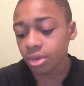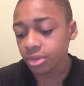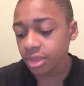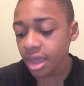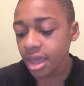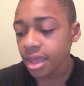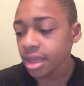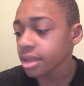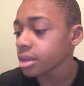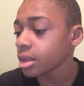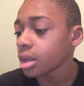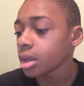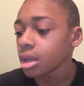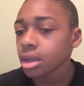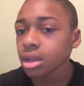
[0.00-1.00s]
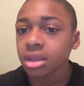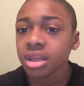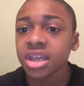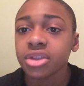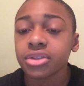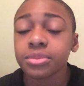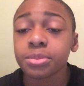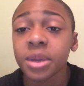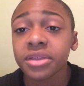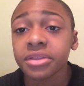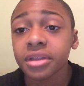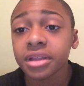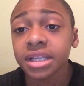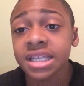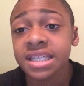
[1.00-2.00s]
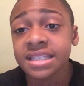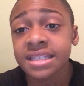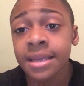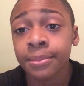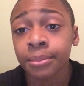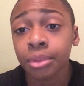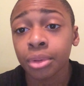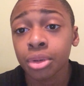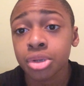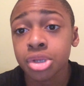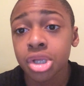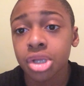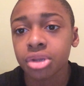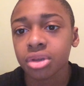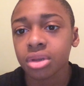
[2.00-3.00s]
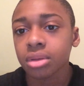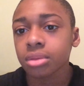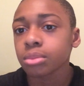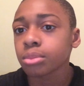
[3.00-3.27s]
then it's basically simple. Just